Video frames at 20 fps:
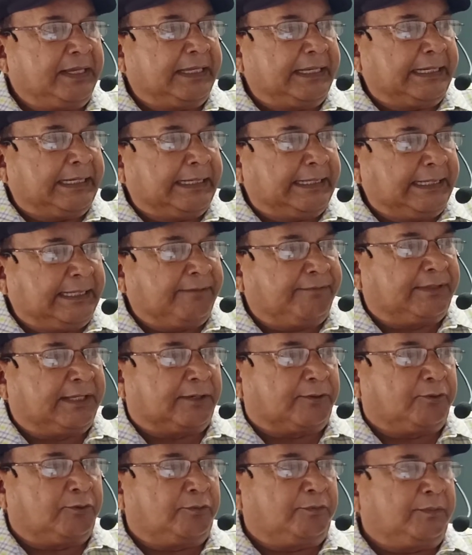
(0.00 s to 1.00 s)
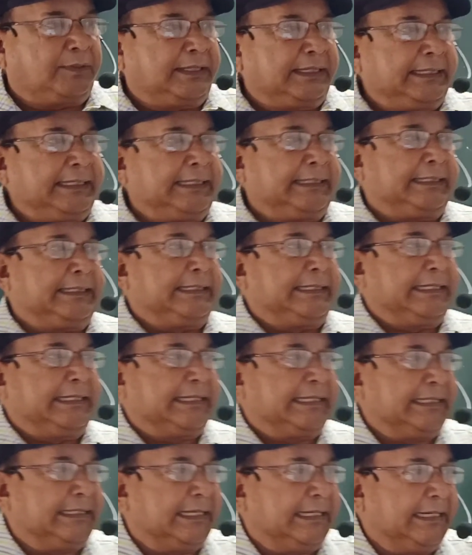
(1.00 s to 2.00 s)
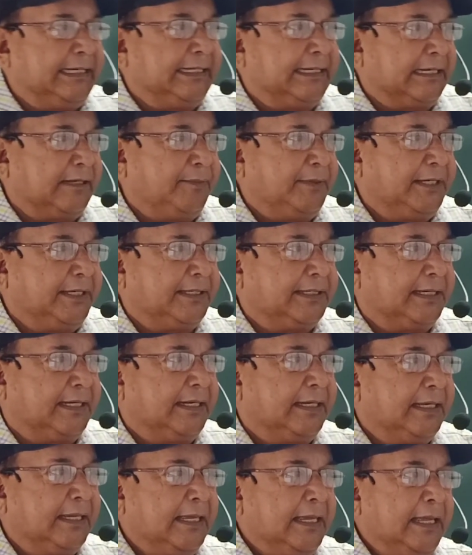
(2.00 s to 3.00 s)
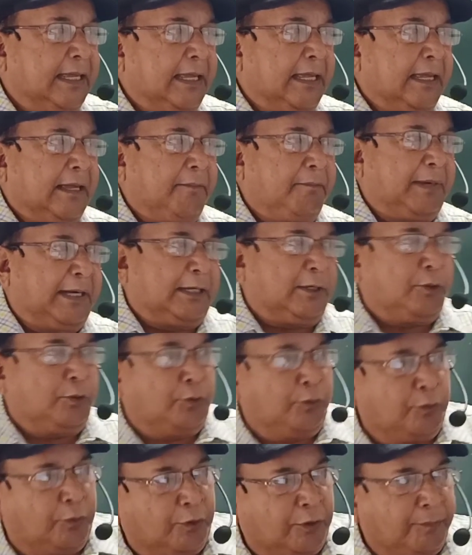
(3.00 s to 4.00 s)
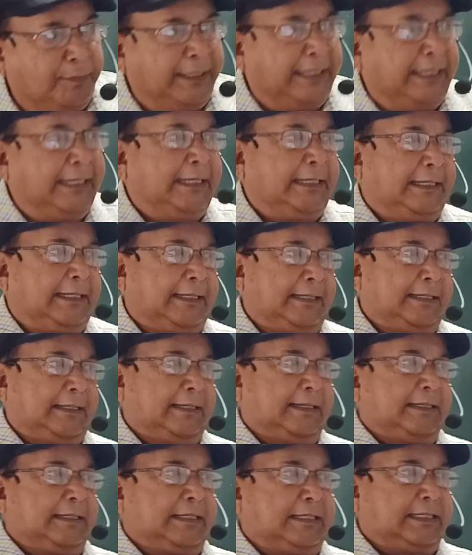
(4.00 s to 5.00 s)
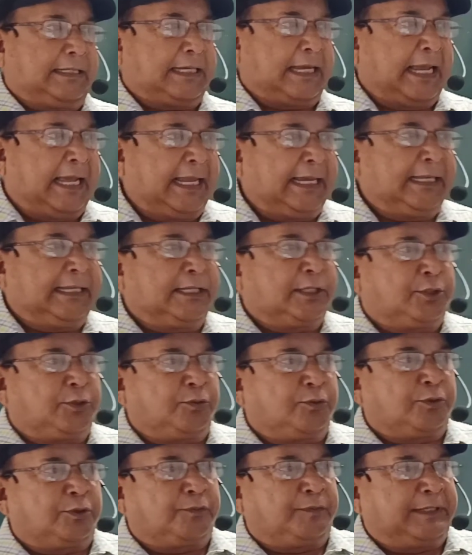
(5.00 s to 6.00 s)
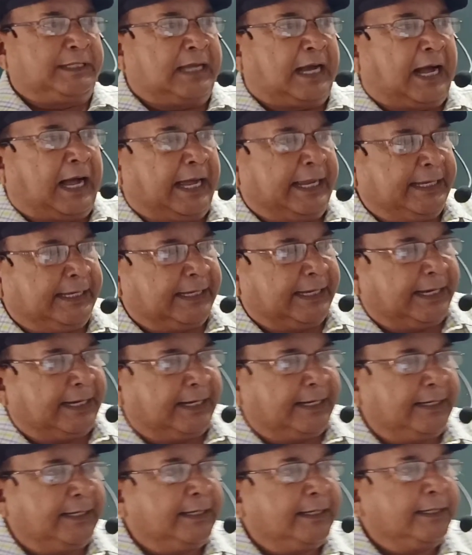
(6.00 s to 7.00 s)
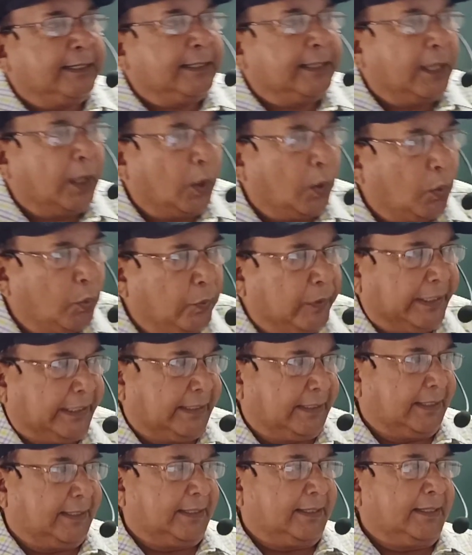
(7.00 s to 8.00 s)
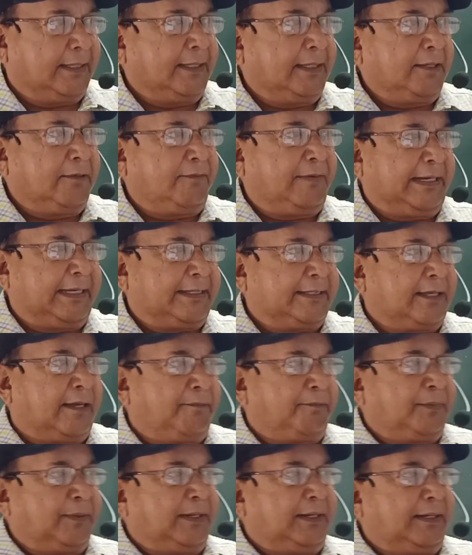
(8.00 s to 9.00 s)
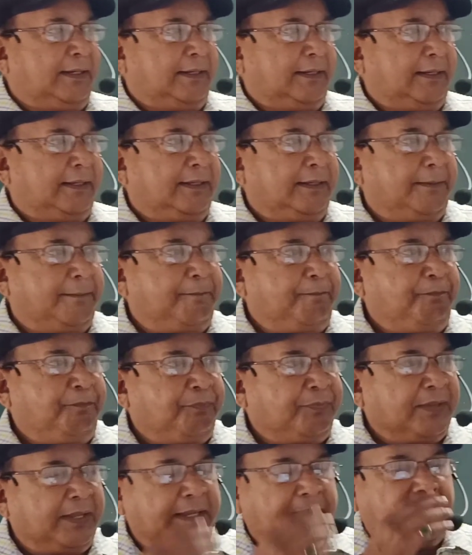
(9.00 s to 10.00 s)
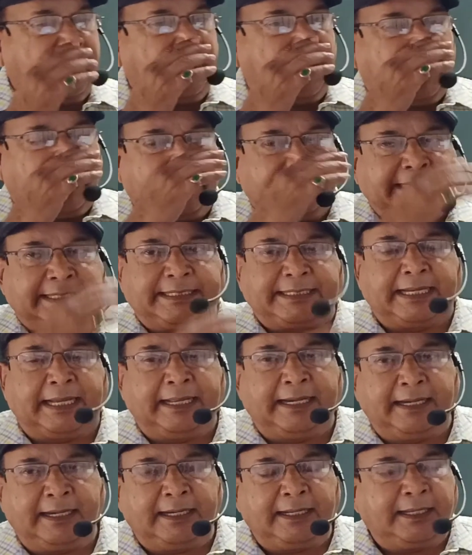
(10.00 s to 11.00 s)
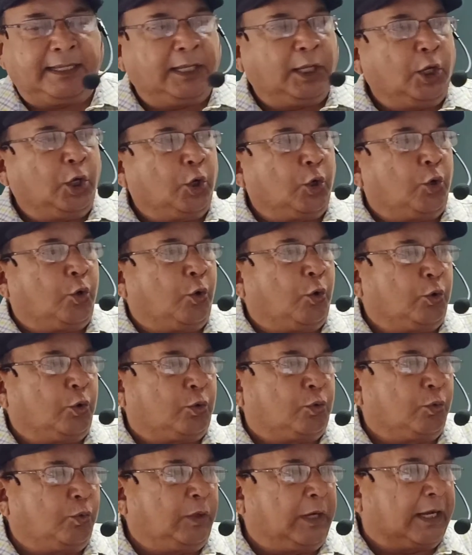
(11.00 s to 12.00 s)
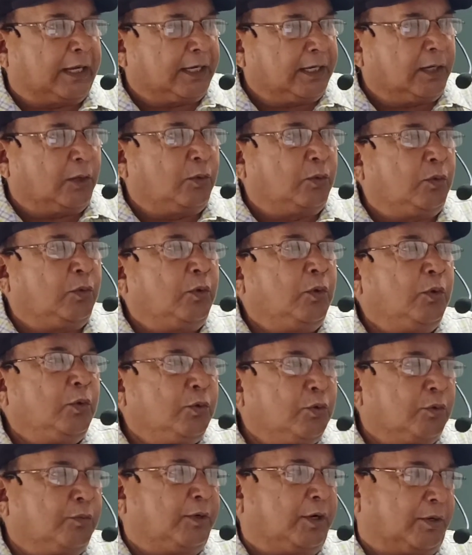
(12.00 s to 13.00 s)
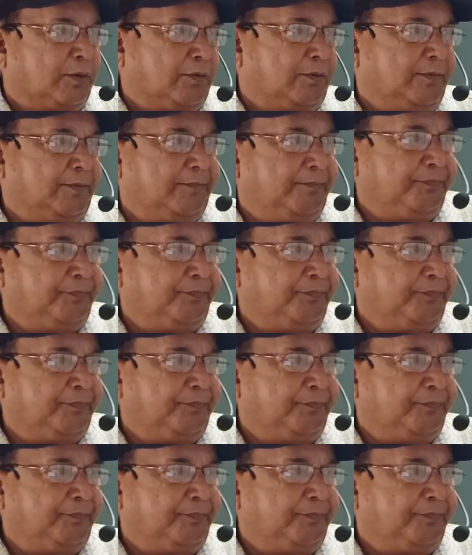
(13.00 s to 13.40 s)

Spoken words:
leave the room, this is the determination. But normally, shall is used with I and we. For example, I shall go to Lucknow tomorrow.